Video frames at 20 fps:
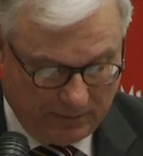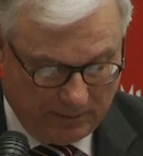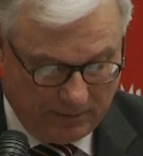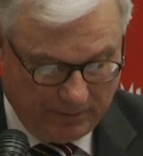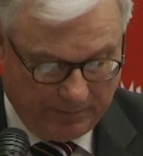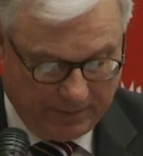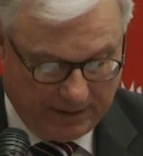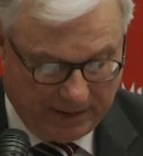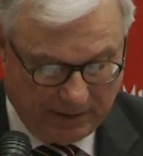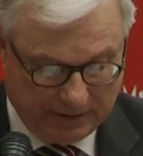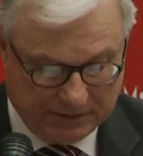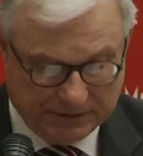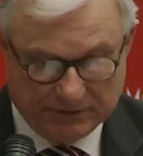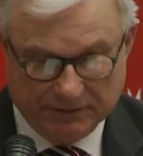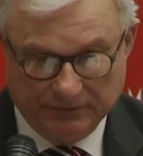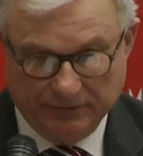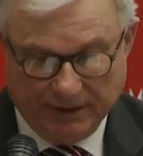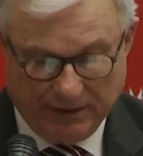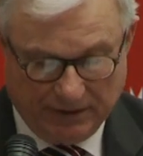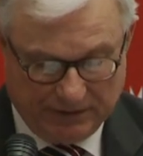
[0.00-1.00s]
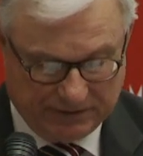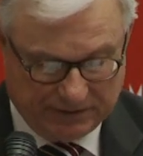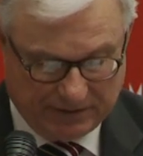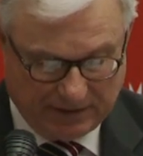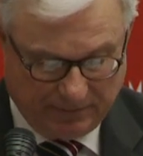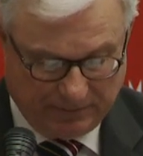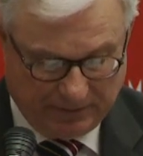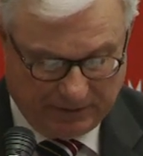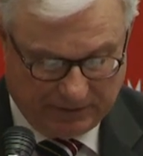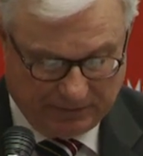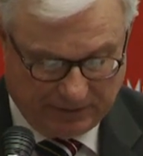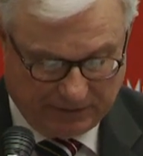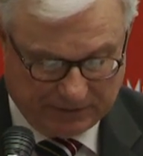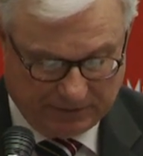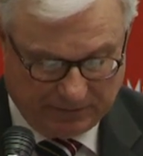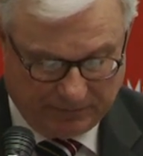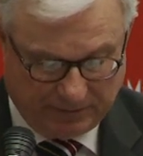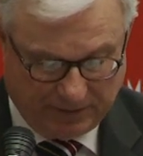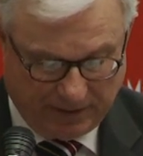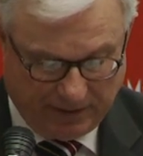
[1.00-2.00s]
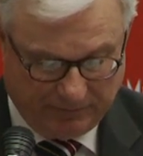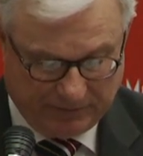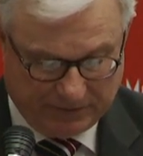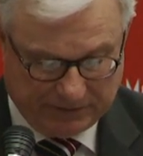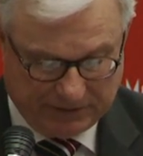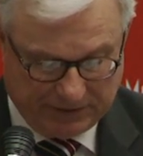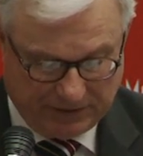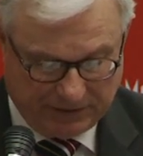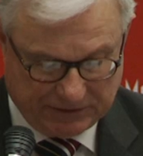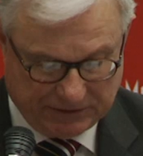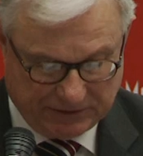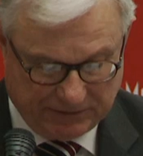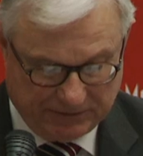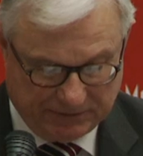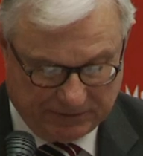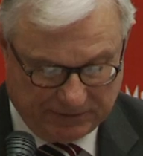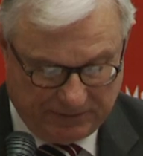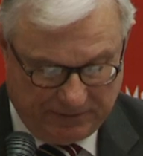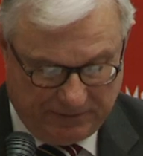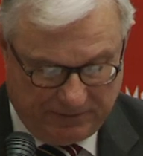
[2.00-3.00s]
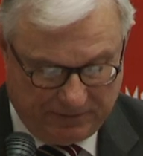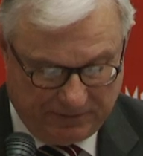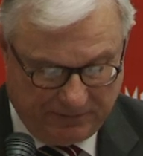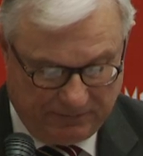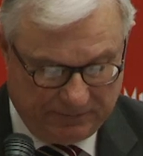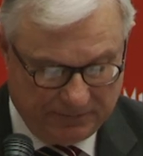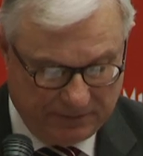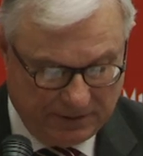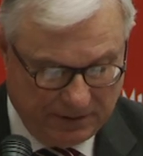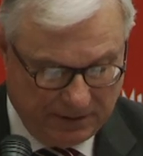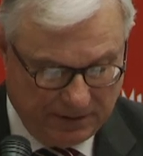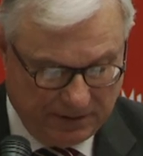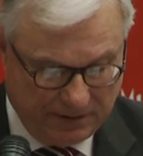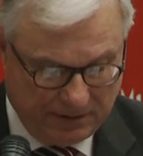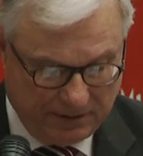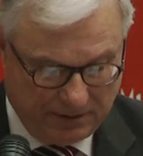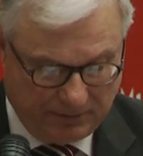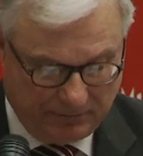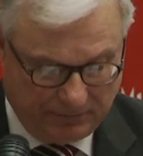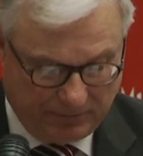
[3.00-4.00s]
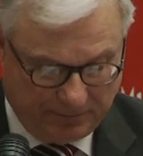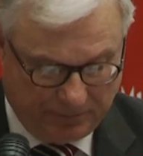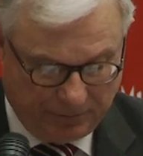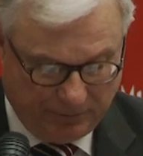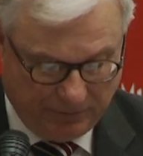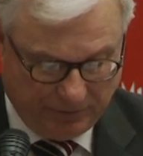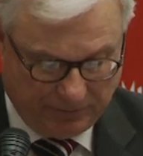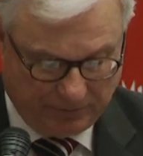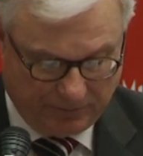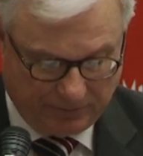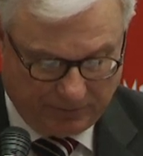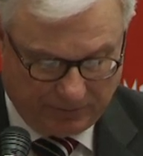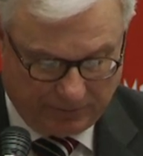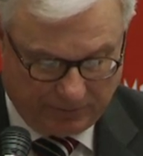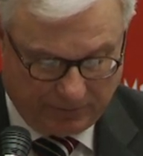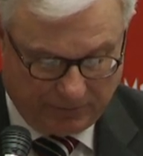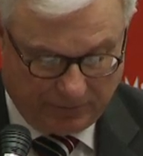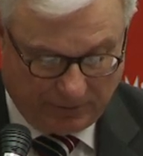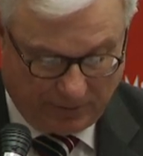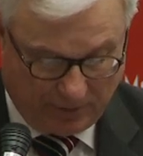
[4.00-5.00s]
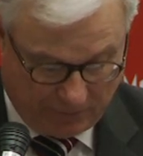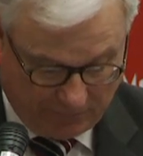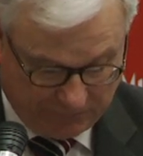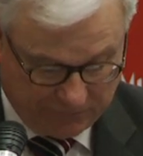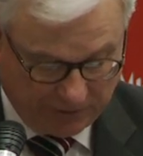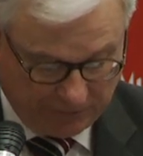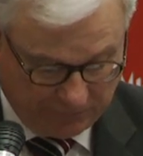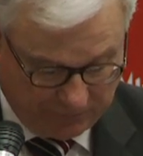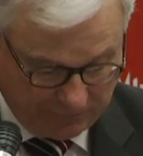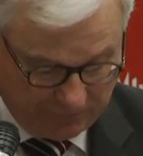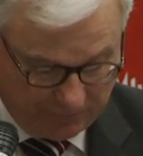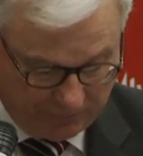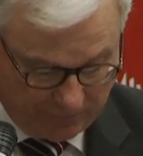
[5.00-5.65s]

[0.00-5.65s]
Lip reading: The balance of those coming to us in private sessions report, oh, I've told you,